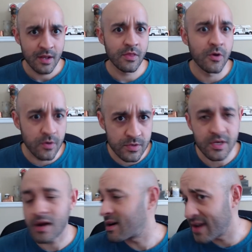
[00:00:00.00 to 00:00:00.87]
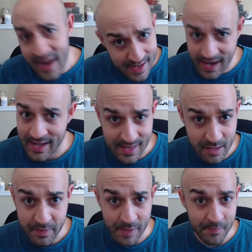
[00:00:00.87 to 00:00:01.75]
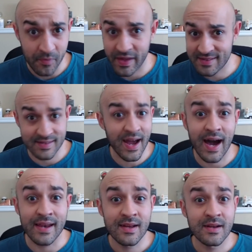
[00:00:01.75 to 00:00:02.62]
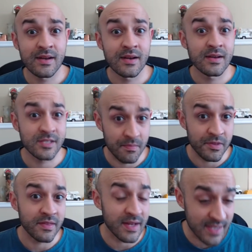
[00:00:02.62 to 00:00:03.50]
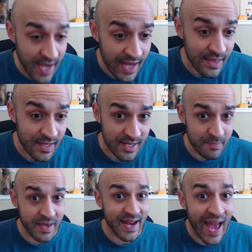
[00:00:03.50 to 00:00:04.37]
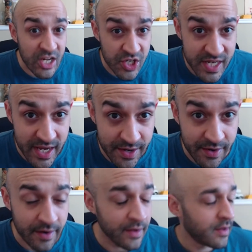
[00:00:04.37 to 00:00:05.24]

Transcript: Those are not godly people. That's not something that's godly, to be an agitator.